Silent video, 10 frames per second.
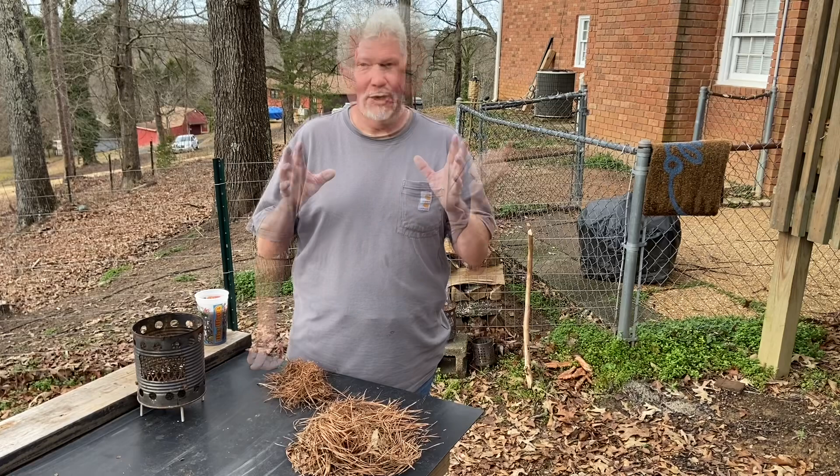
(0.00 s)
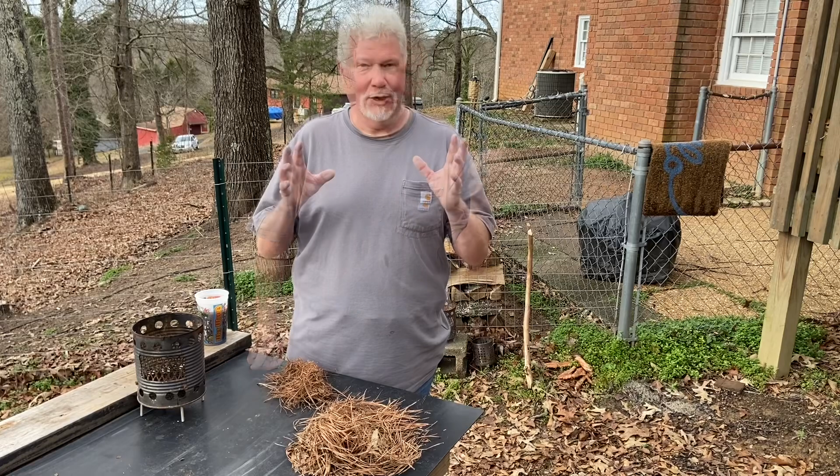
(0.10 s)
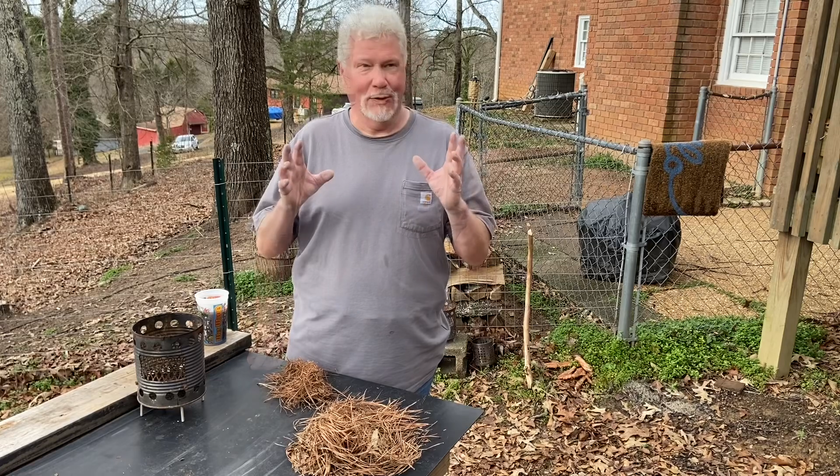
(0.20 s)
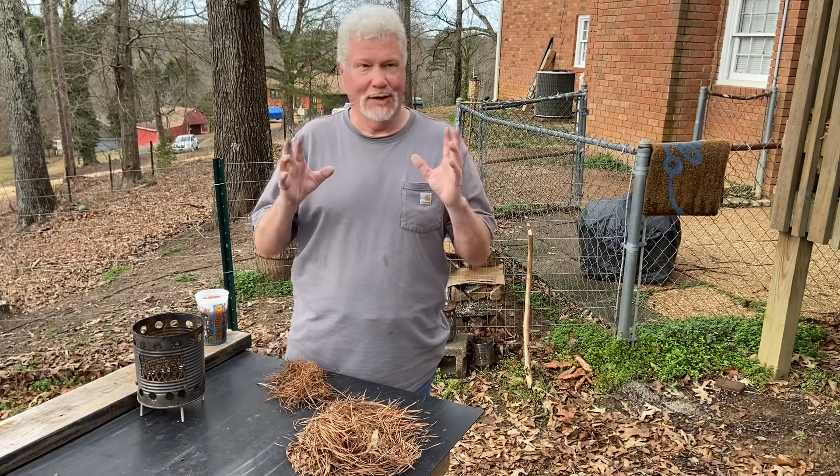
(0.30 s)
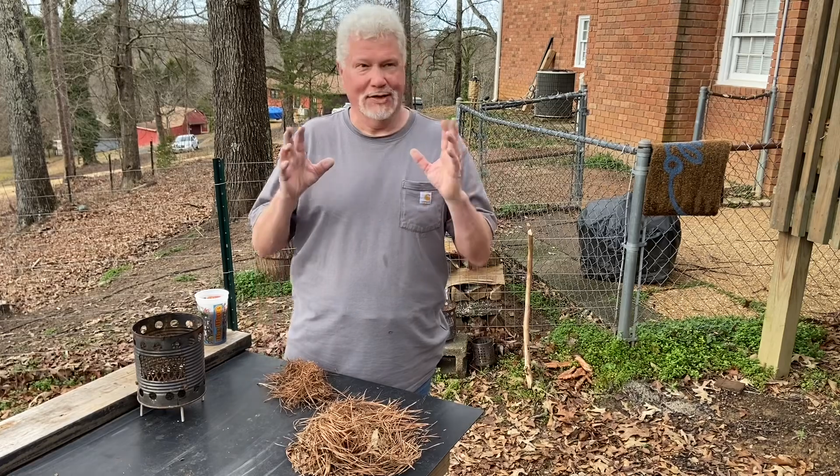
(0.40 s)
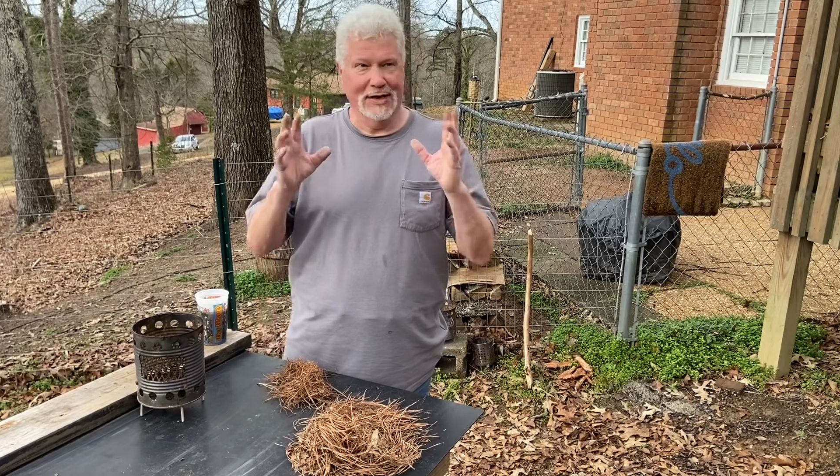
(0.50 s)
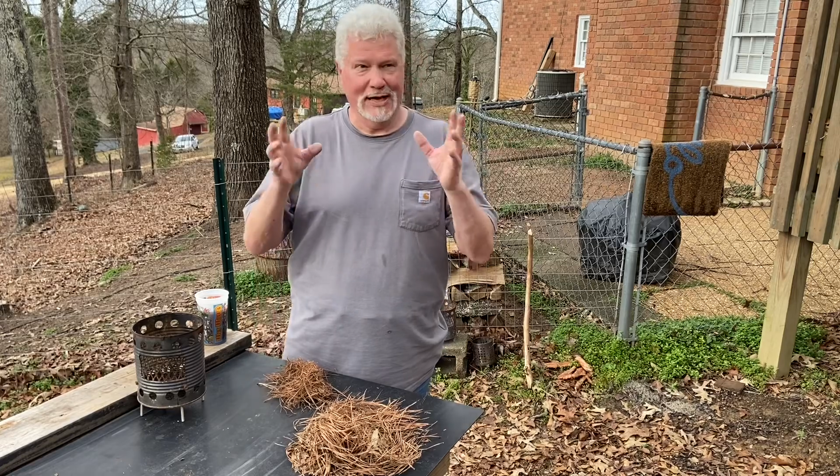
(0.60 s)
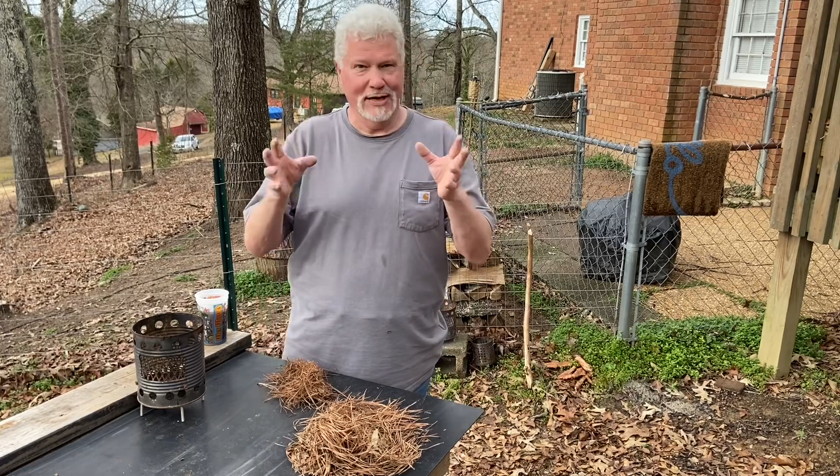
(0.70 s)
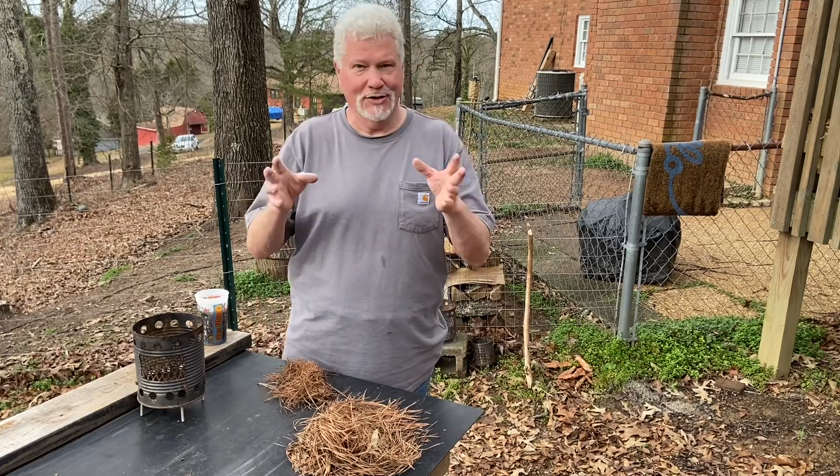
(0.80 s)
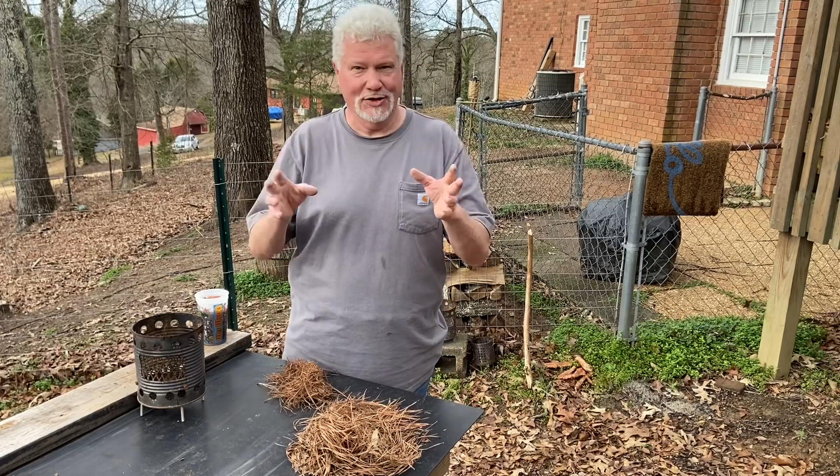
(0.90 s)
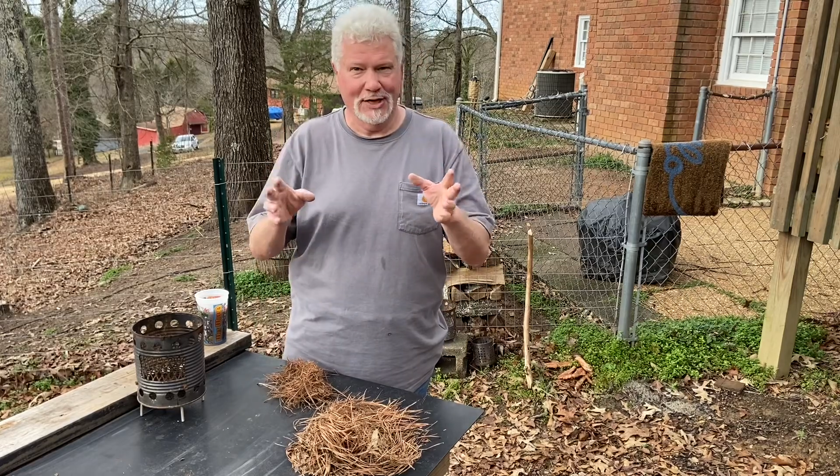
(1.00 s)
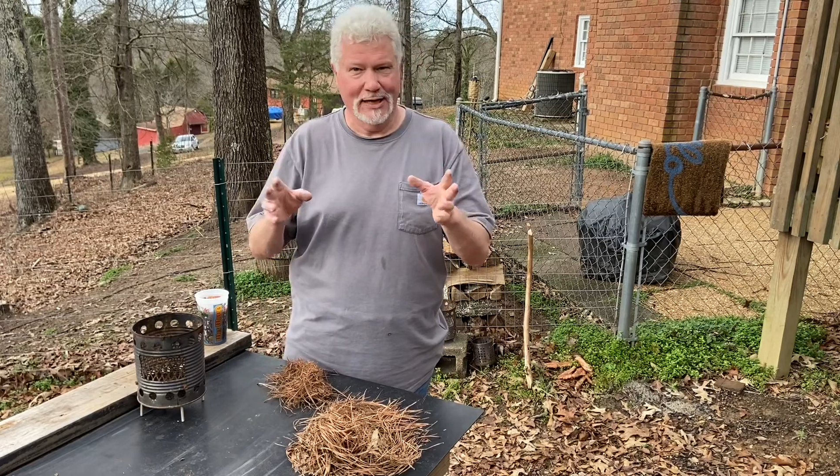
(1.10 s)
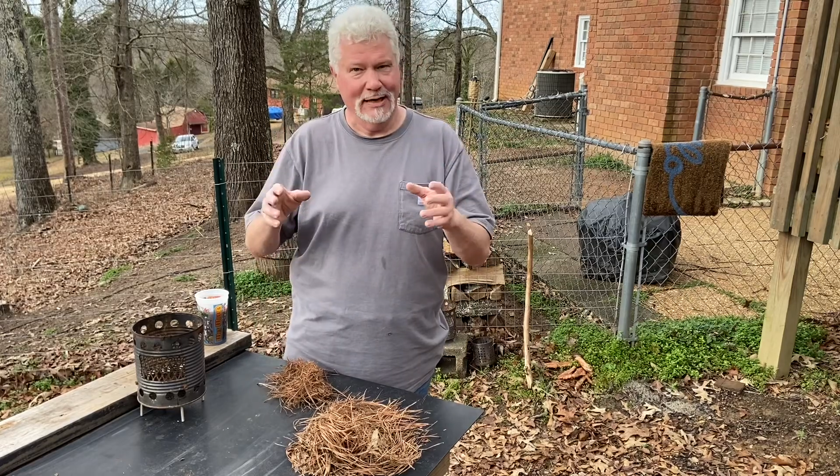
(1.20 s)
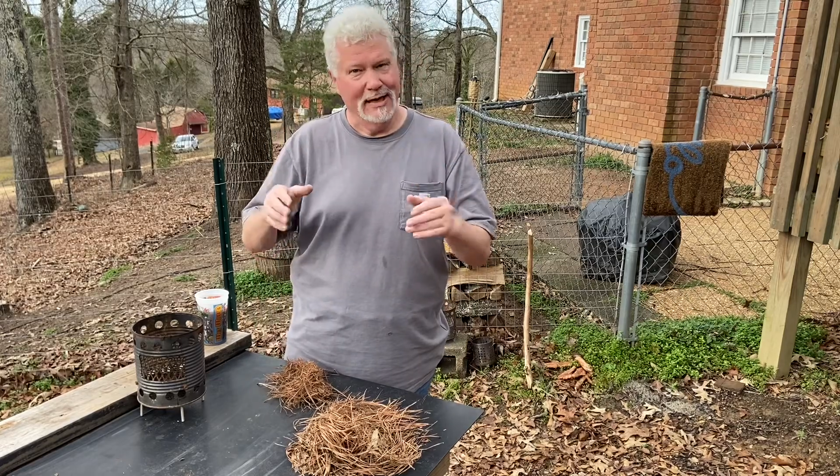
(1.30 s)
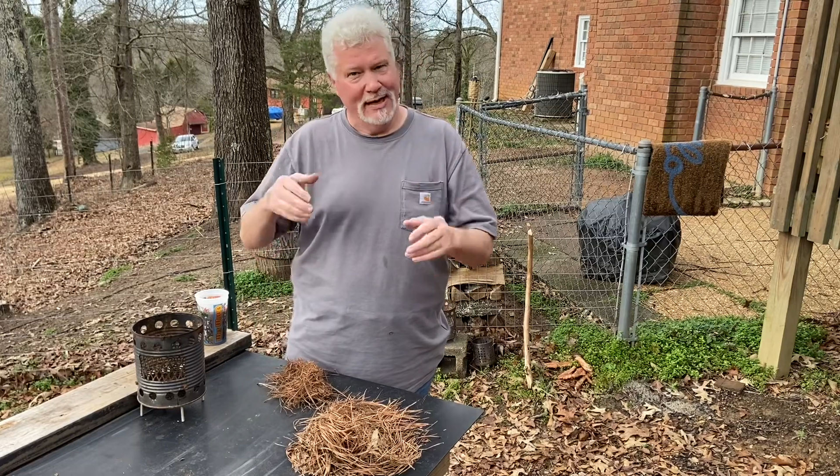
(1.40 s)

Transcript: to go out to the interstate